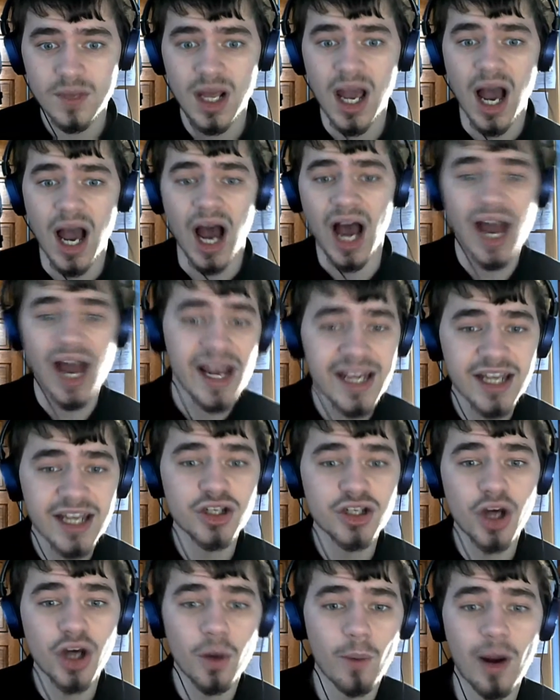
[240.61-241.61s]
I can
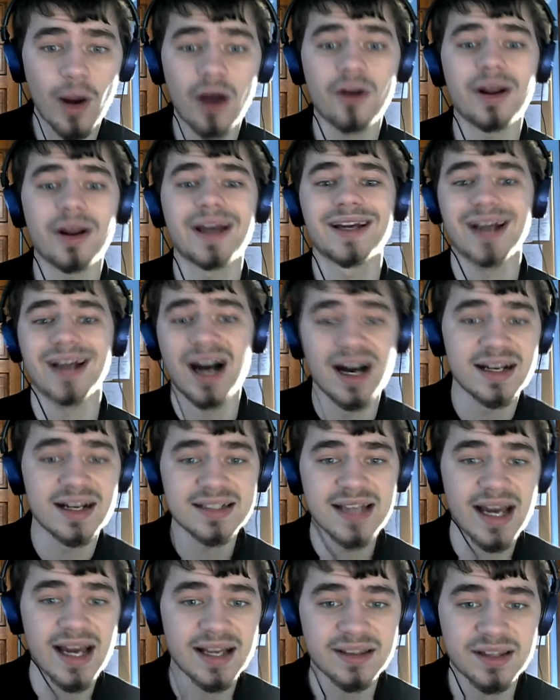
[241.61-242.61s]
go out and
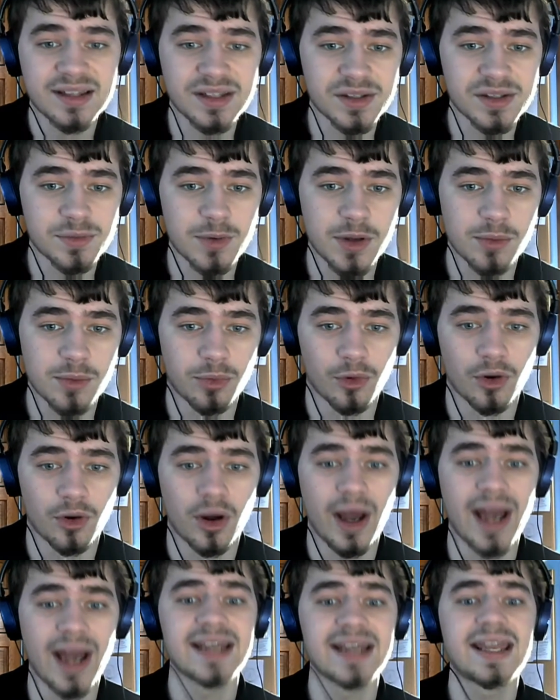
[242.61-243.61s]
contact these
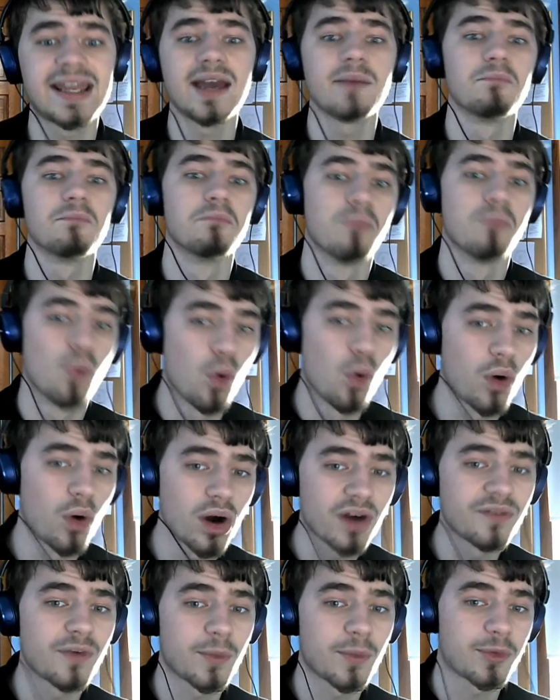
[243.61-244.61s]
people and get more
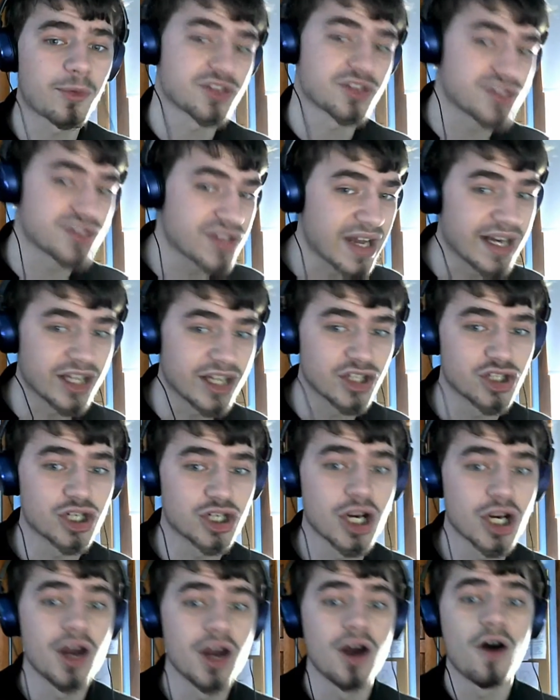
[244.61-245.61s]
of a percentage
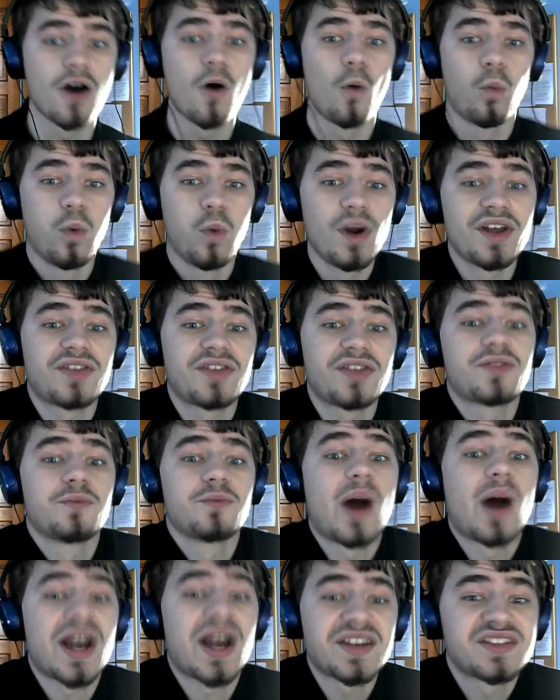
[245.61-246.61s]
with
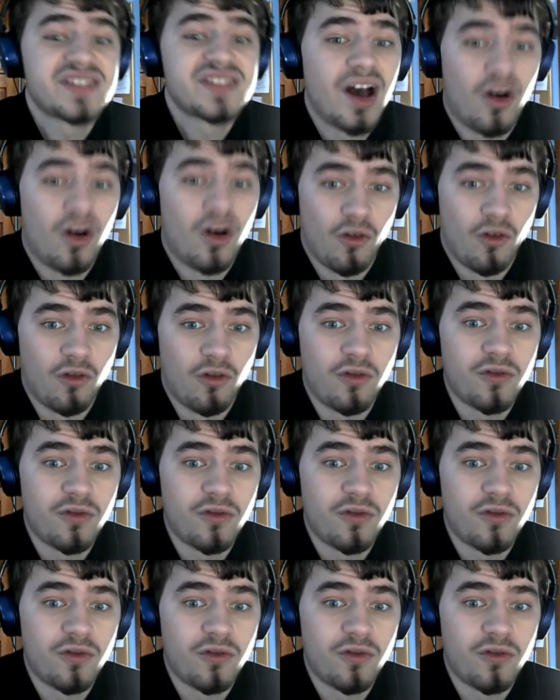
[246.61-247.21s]
myself.